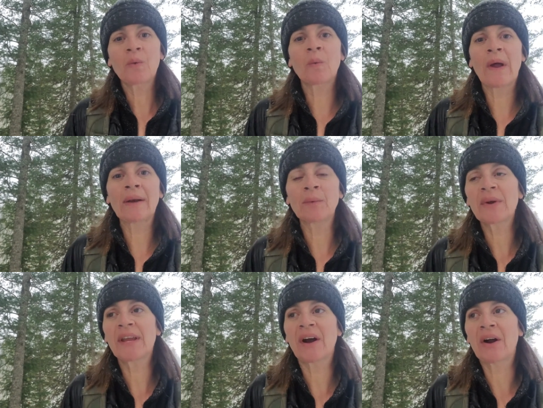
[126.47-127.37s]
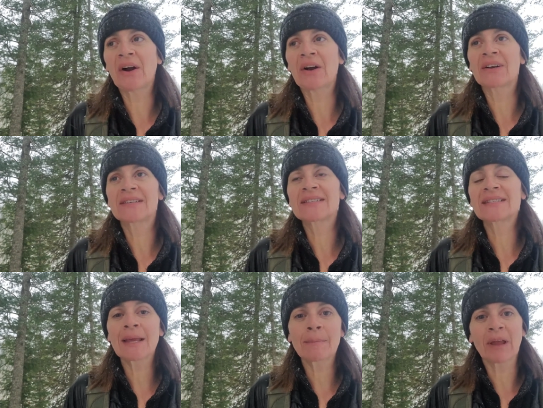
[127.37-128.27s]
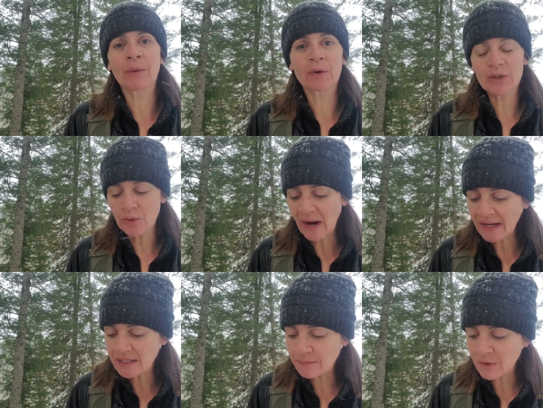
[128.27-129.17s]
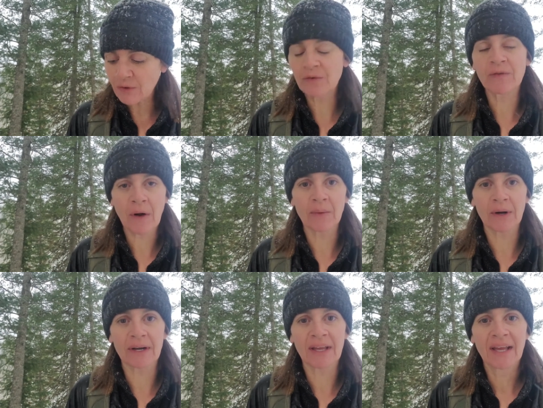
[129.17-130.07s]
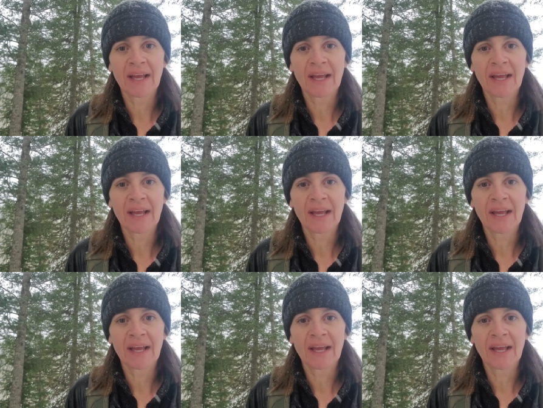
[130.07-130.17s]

when we are slipping, we're trying to move forward.